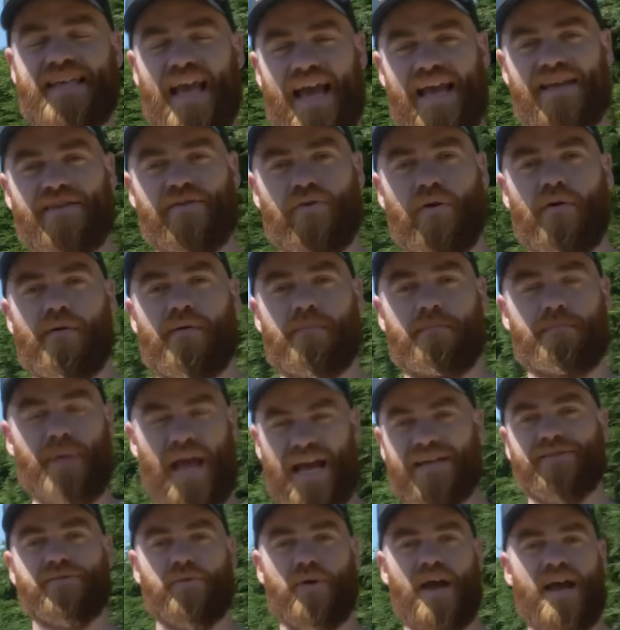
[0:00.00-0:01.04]
Get your
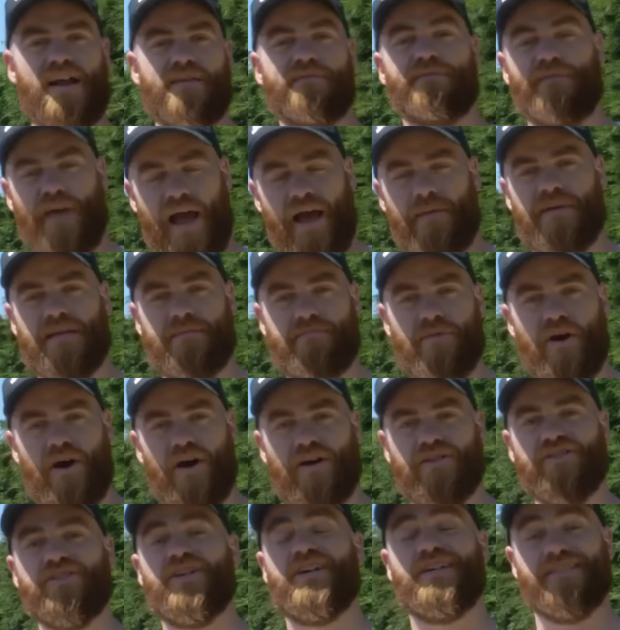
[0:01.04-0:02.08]
Petrolhead family
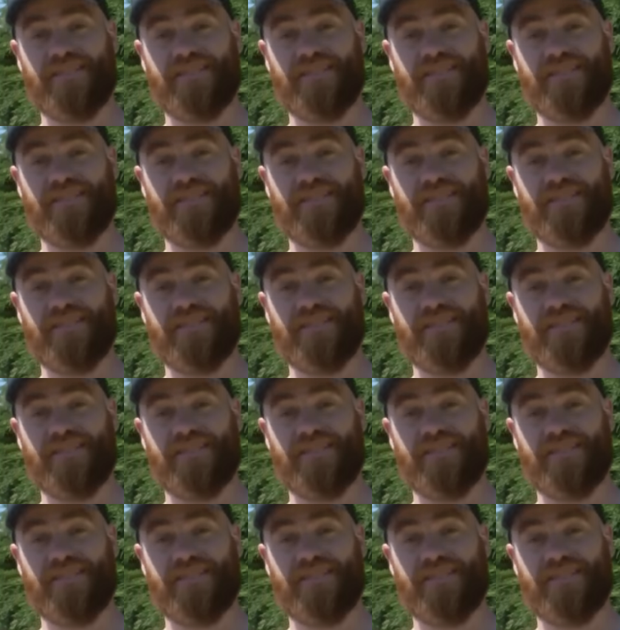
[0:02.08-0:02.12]
merch